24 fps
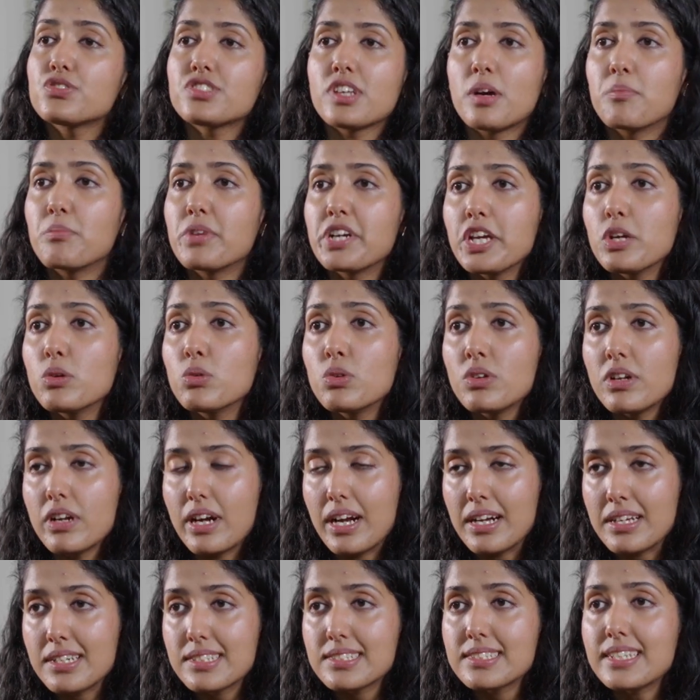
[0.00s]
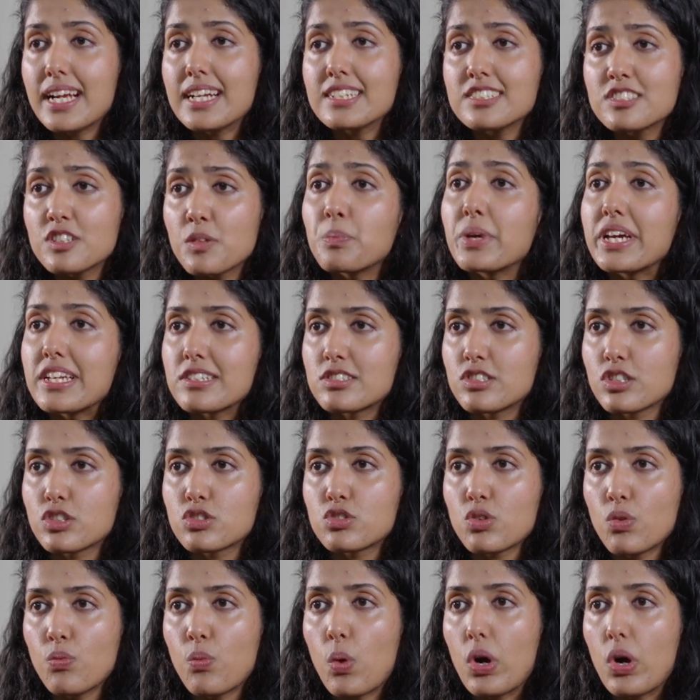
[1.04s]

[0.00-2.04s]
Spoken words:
Somebody who understands the basics of